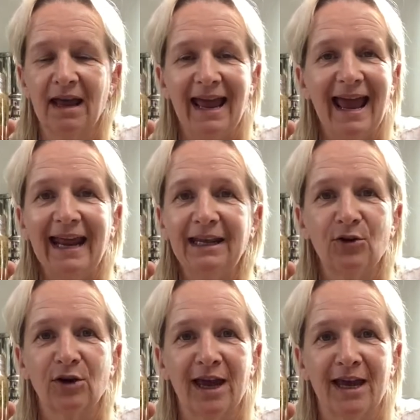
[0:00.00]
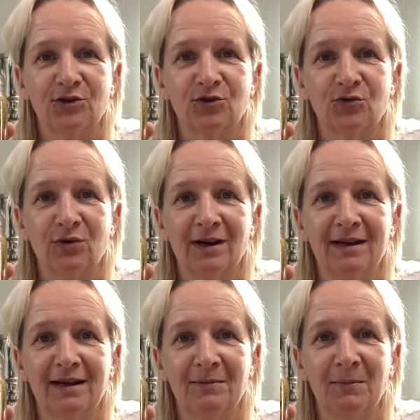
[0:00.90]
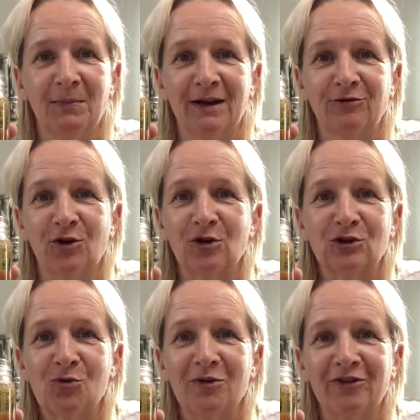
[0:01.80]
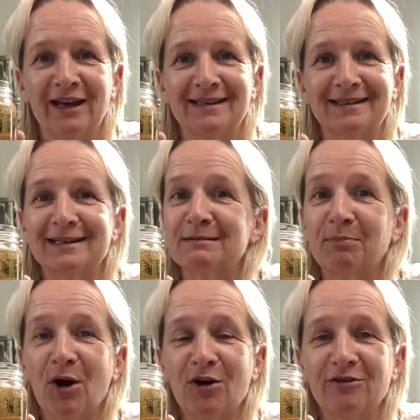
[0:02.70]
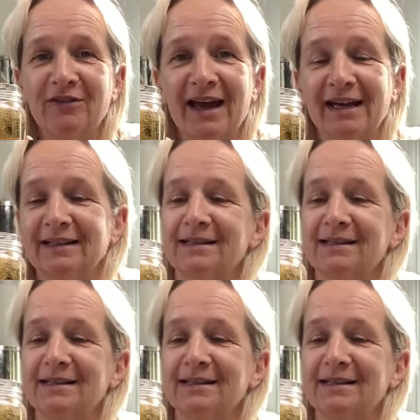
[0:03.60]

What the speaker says: any occasion really, but for Oktoberfest it's perfect.